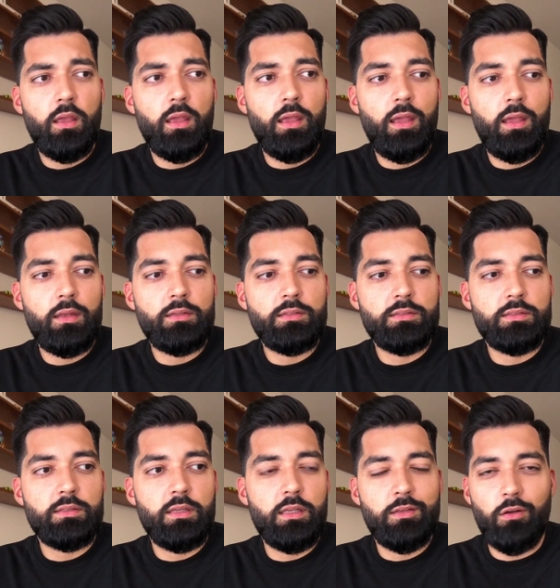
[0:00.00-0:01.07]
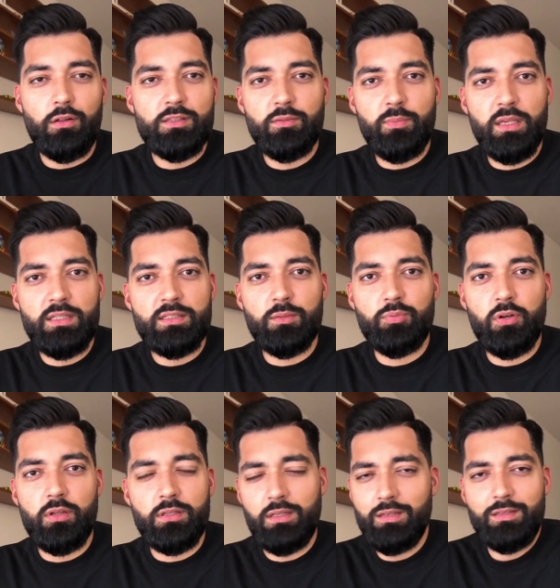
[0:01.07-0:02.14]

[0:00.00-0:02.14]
and it also makes the pro- it,